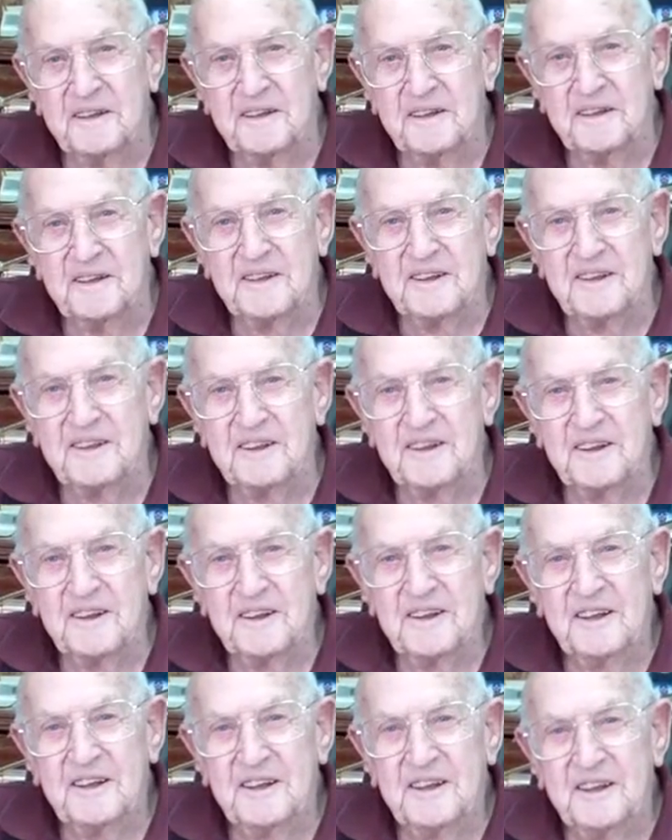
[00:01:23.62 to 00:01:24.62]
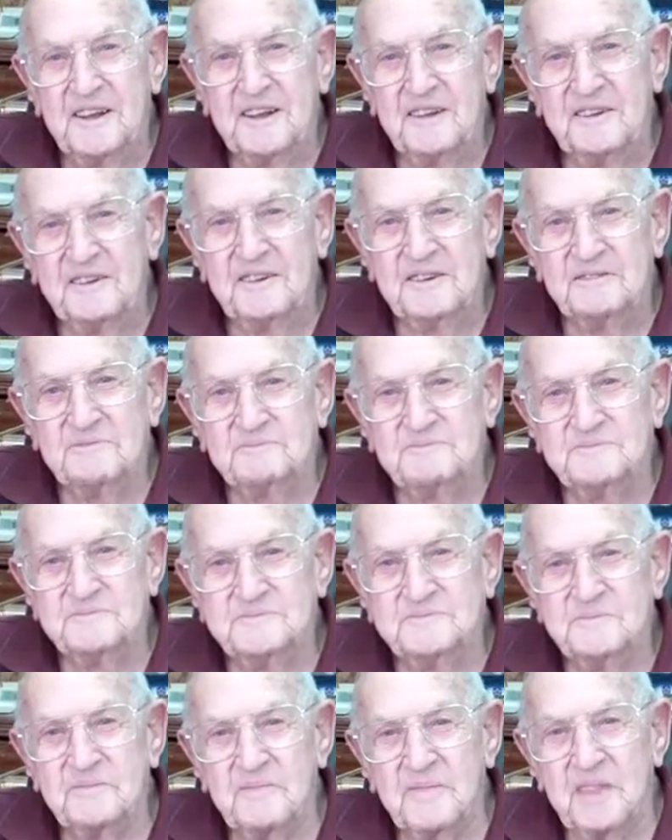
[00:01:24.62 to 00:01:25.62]
So the top had
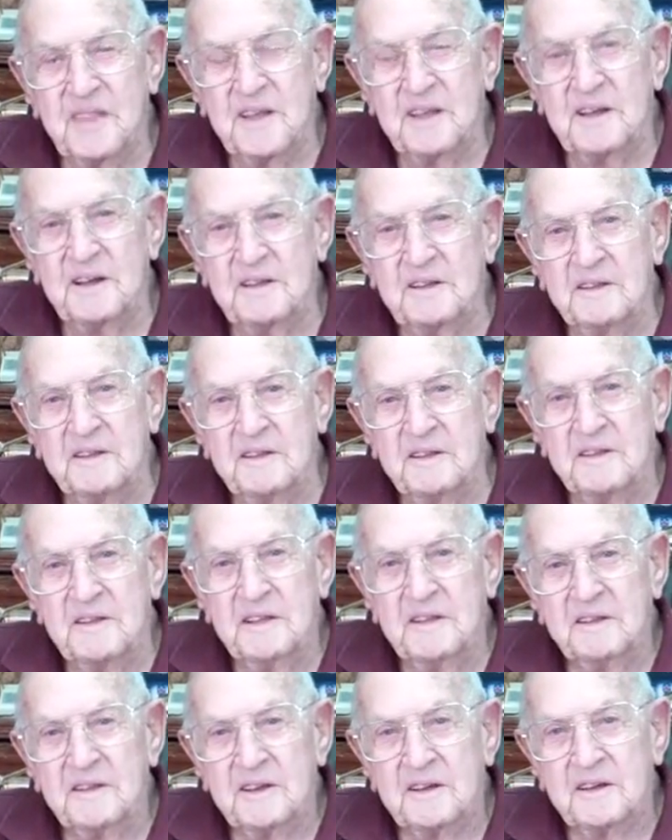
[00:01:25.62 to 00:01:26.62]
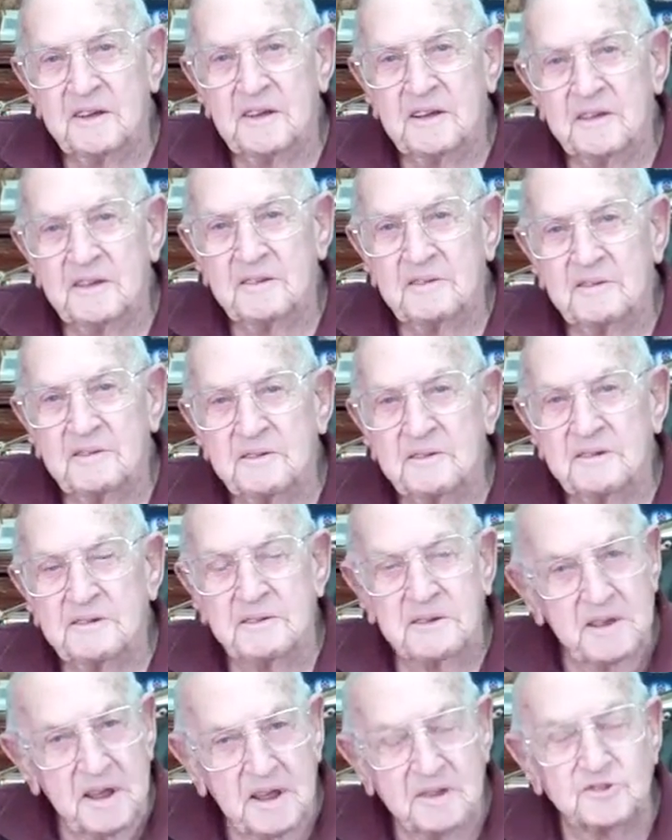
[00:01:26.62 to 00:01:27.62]
a hinged top,
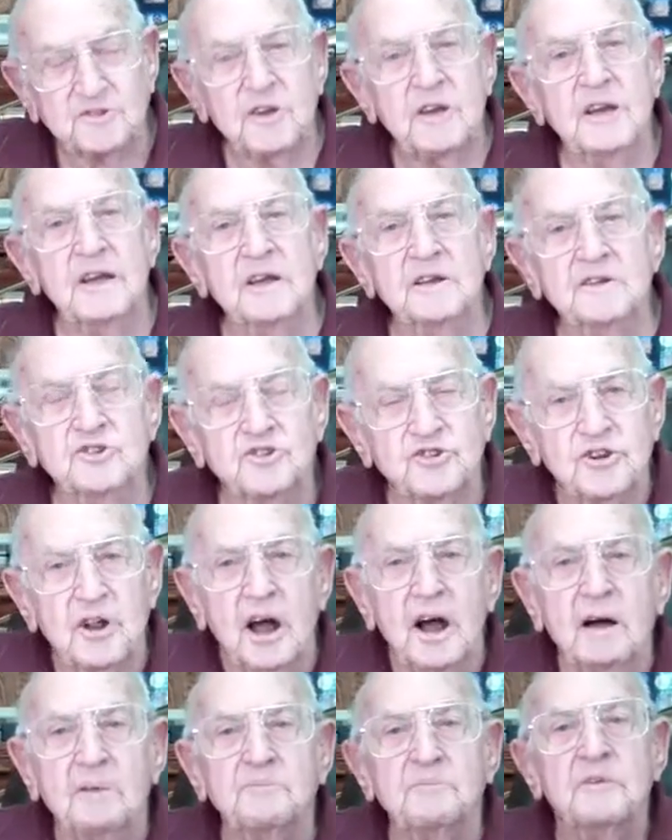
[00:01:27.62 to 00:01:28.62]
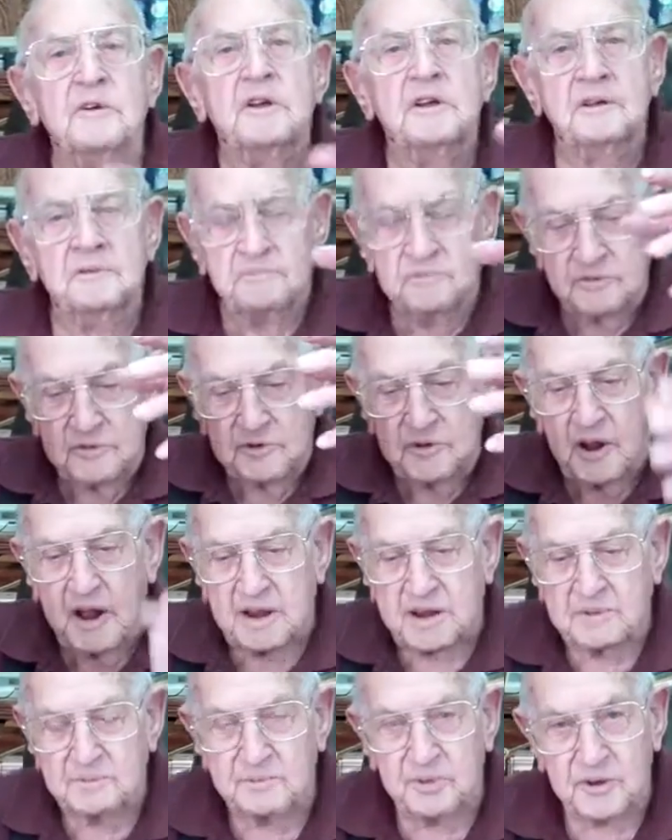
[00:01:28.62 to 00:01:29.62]
maybe? Yes, a hinged top, so I
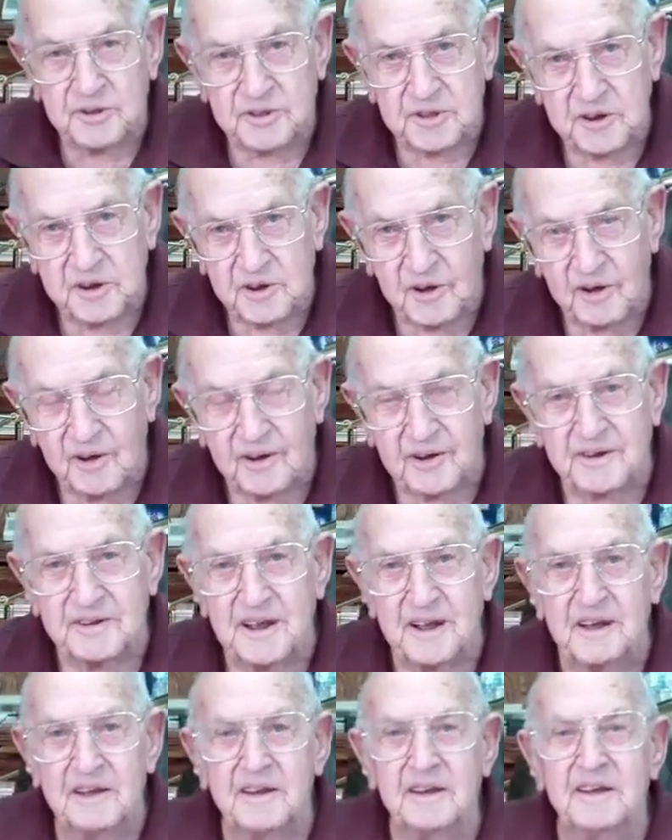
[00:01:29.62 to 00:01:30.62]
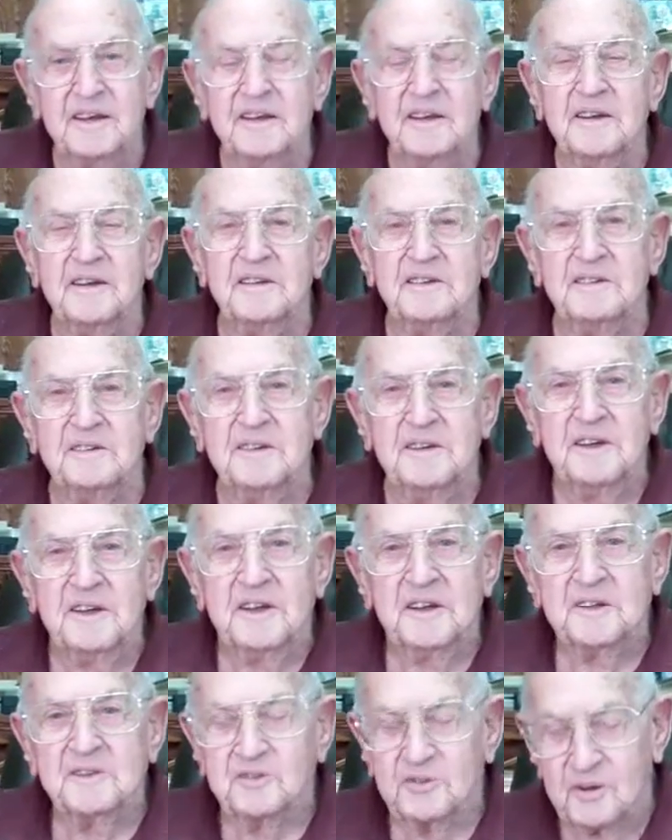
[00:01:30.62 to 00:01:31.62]
could put the dog down in it.
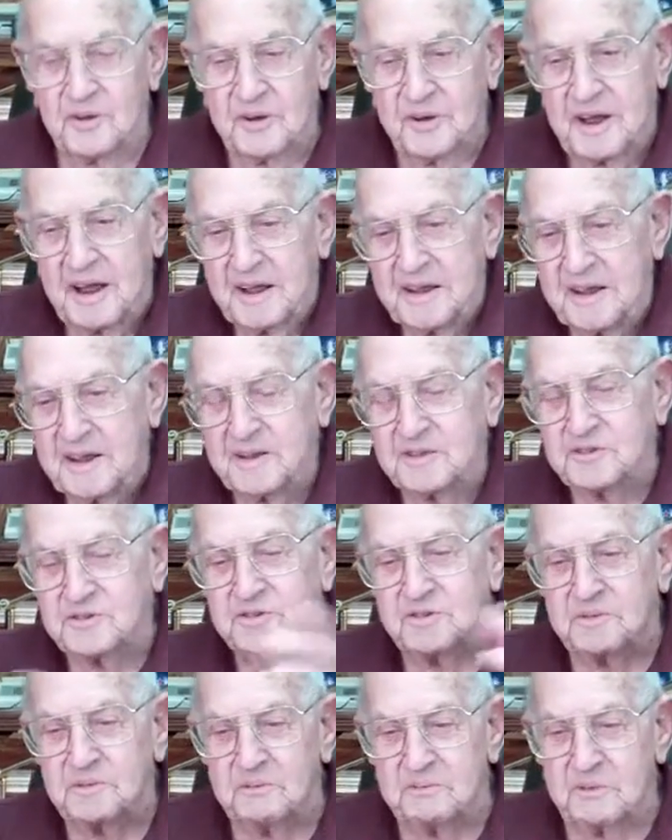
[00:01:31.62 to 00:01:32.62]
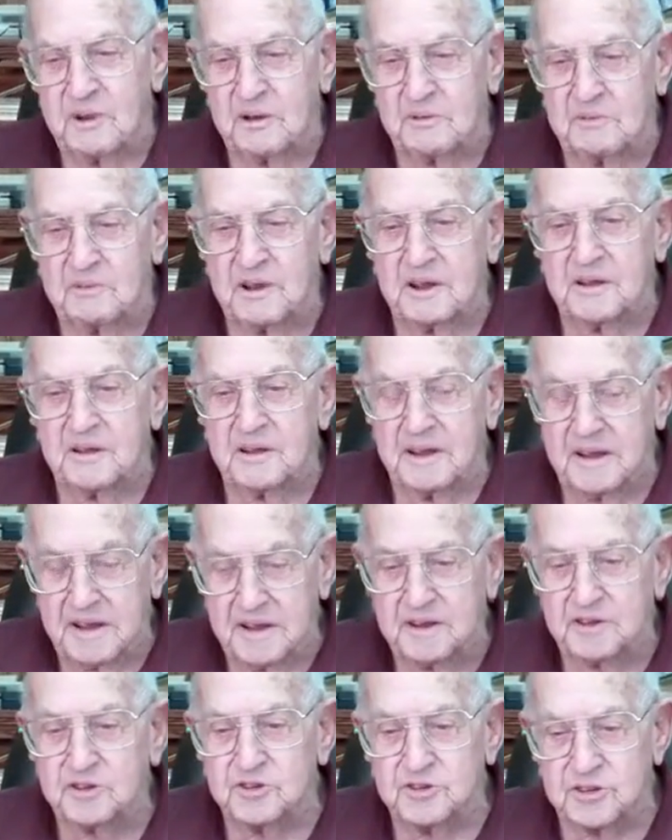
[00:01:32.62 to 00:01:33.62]
So a hinged
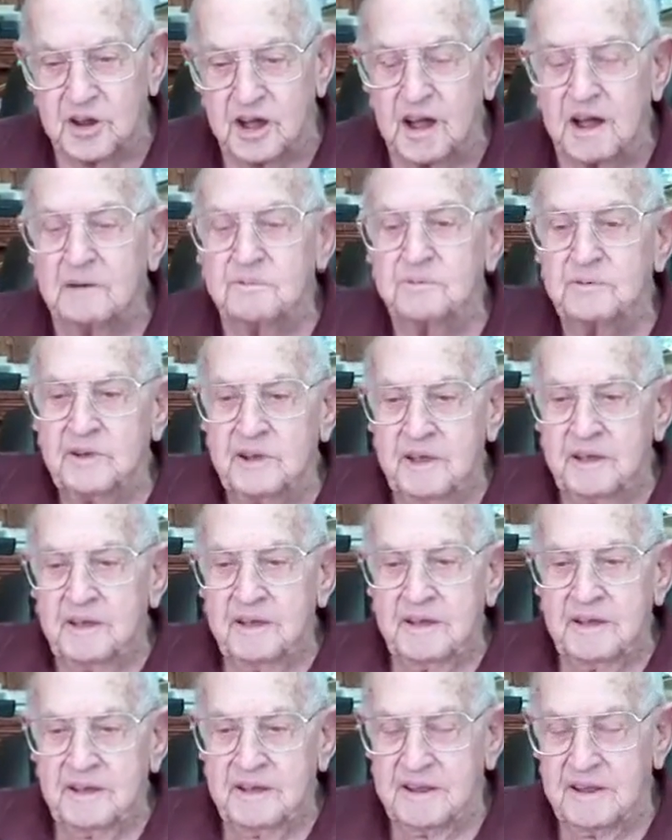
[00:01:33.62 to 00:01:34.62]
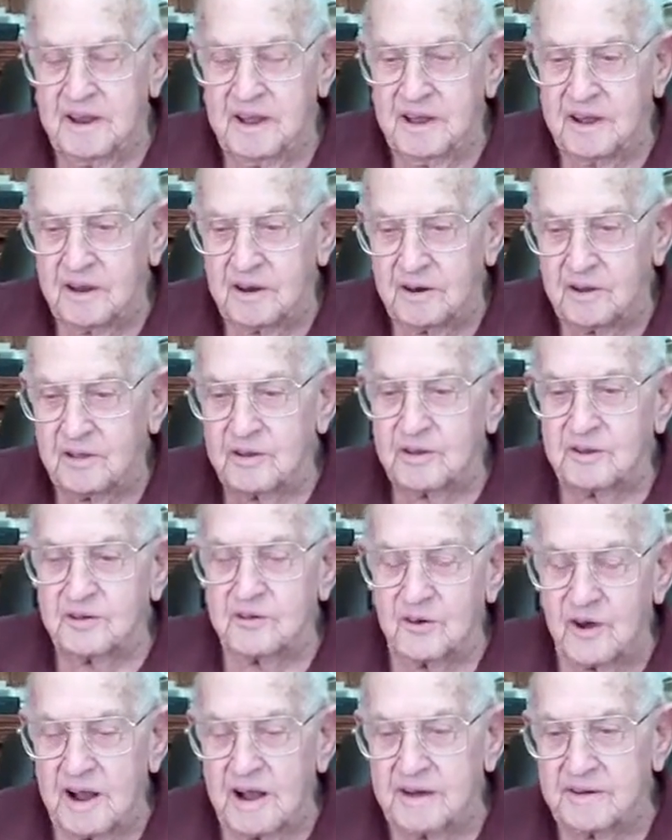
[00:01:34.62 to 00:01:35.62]
top, and it had a little
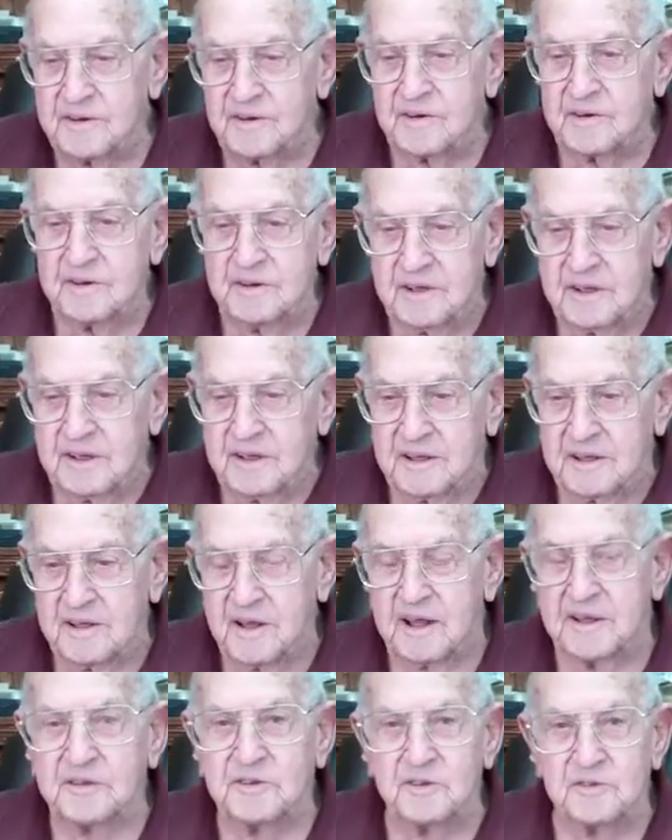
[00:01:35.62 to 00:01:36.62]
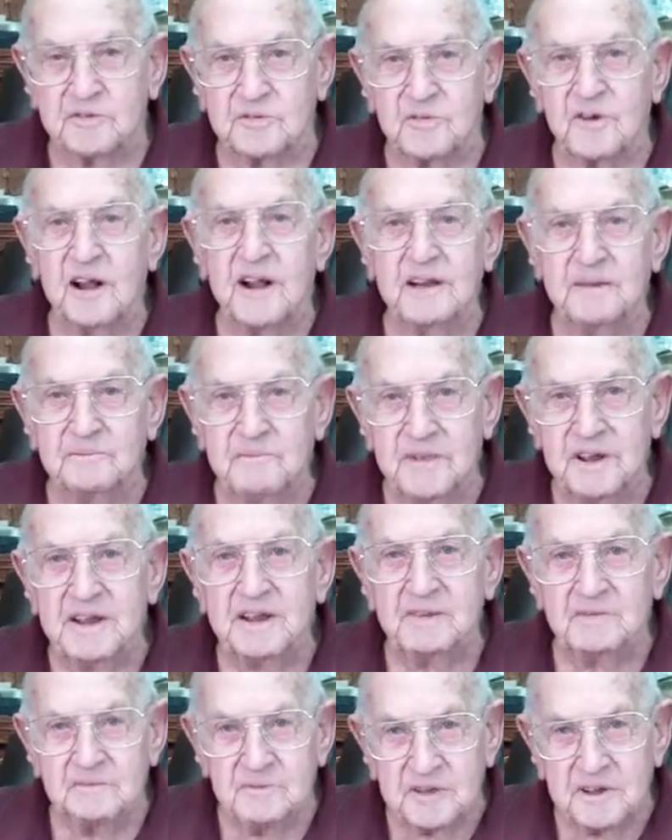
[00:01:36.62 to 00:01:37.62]
grinder like you'd grind
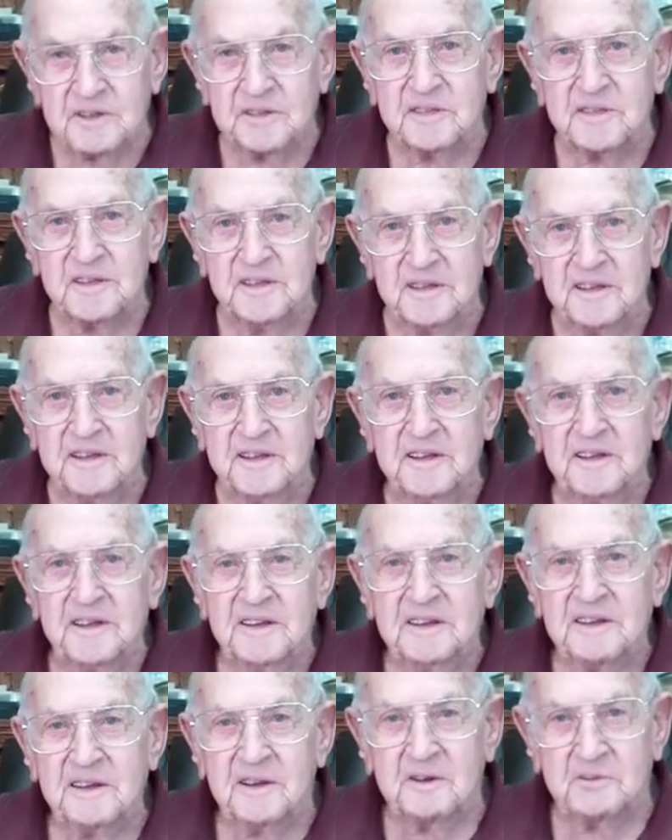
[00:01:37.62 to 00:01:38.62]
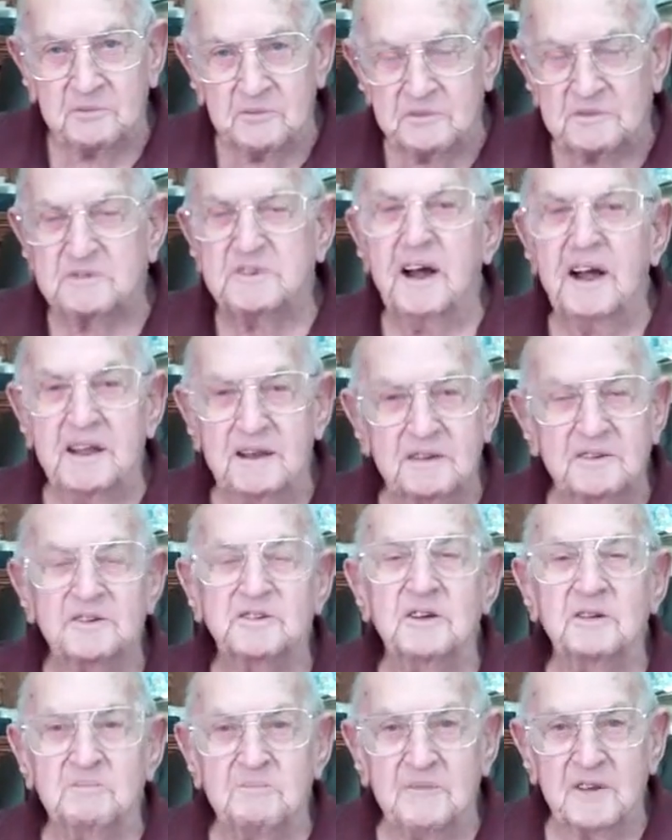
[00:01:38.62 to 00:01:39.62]
meat with, kind of
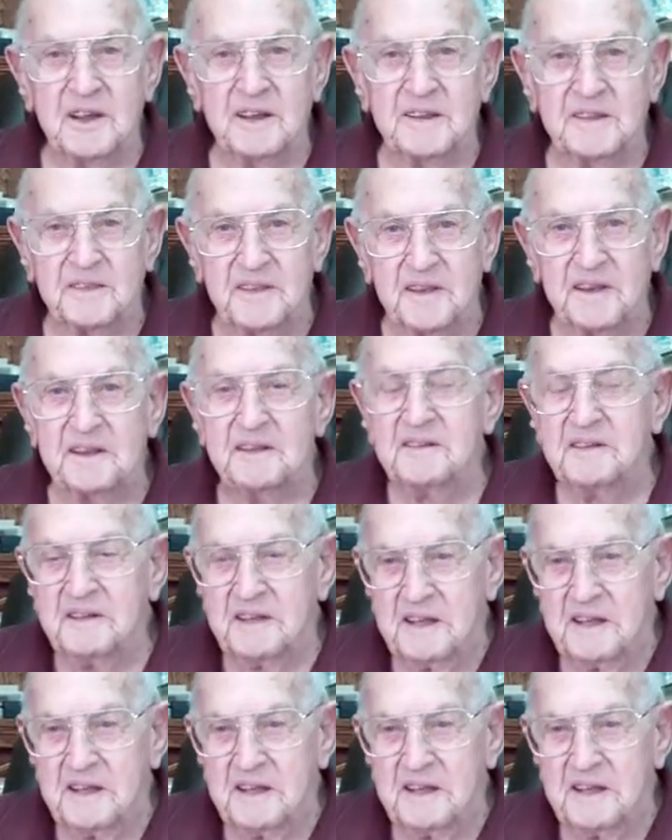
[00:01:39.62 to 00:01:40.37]
something like that.